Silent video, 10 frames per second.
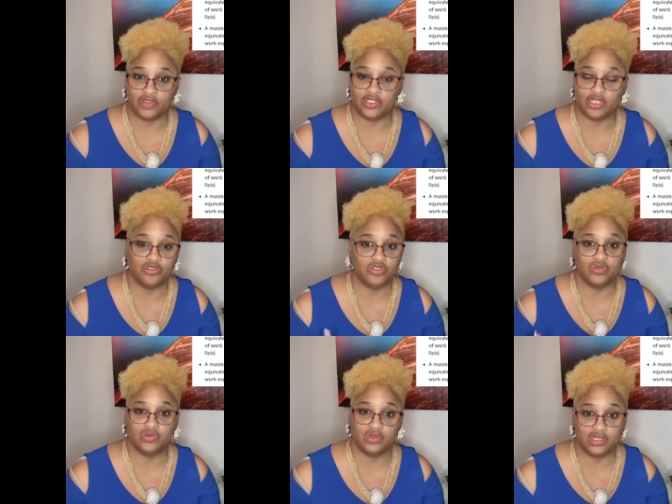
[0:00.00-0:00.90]
It tells
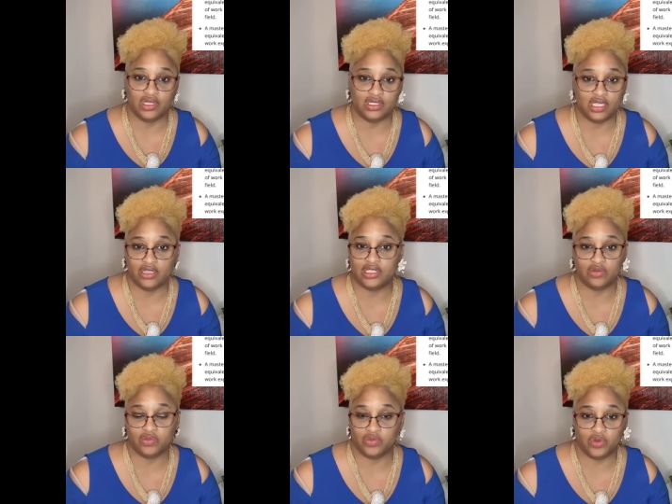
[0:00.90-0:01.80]
you, it tells the,
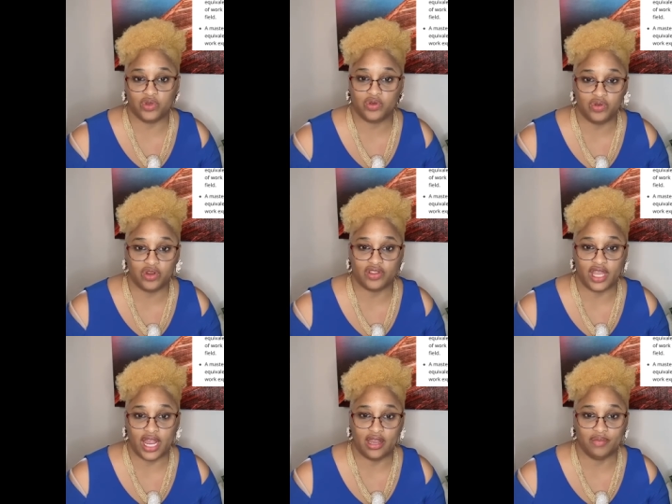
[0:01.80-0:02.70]
the recruiter or the
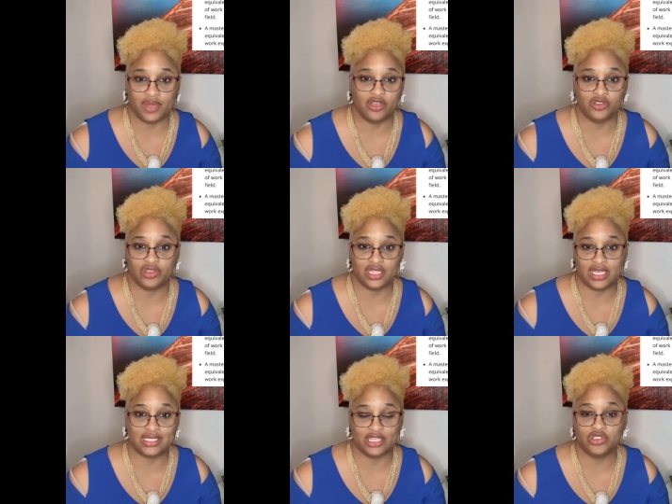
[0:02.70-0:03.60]
hiring manager
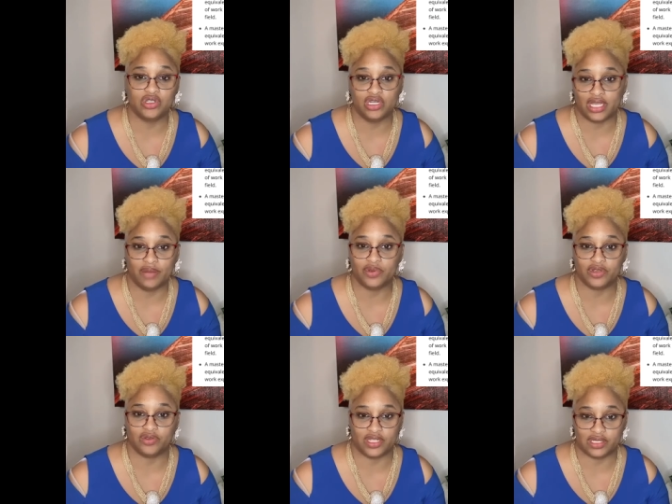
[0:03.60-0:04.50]
things that you could not put on
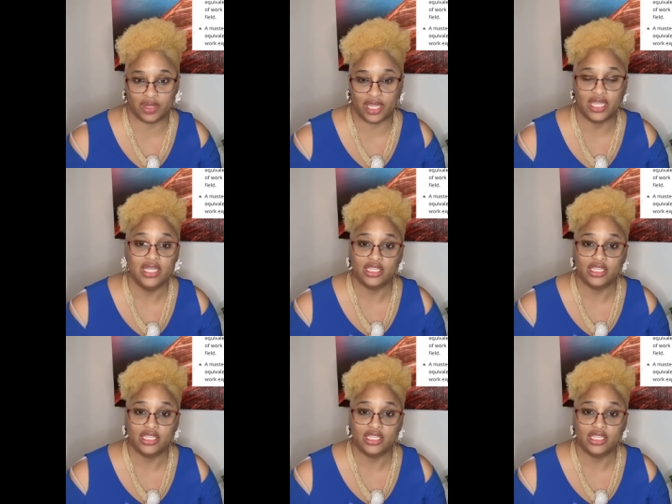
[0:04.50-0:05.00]
your resume